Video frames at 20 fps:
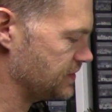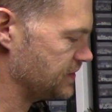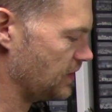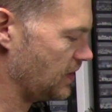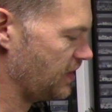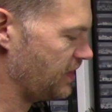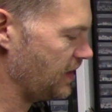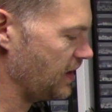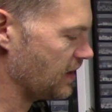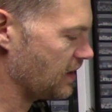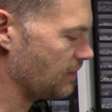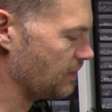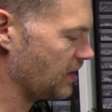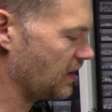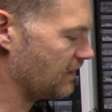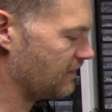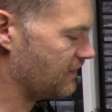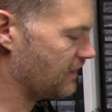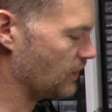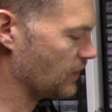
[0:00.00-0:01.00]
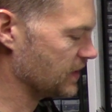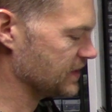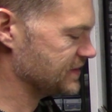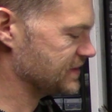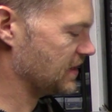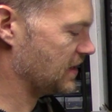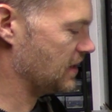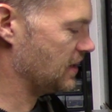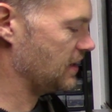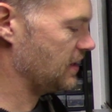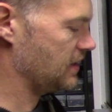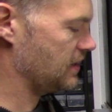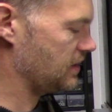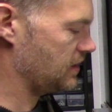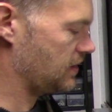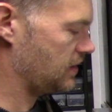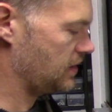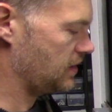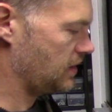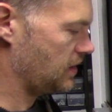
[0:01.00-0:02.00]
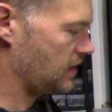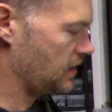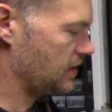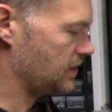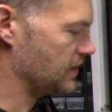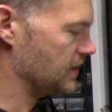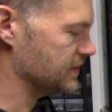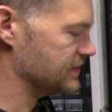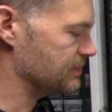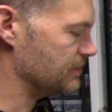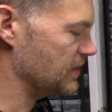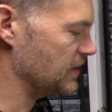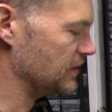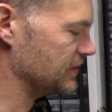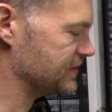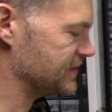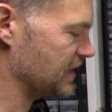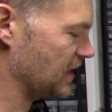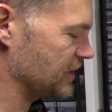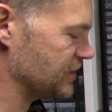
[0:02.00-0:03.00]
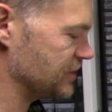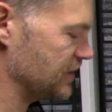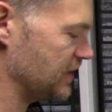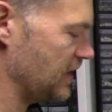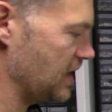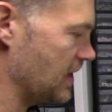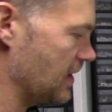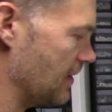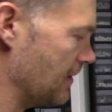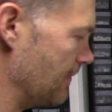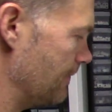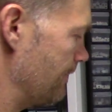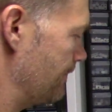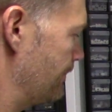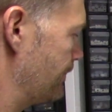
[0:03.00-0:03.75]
so I think I'm going to focus on this middle section now.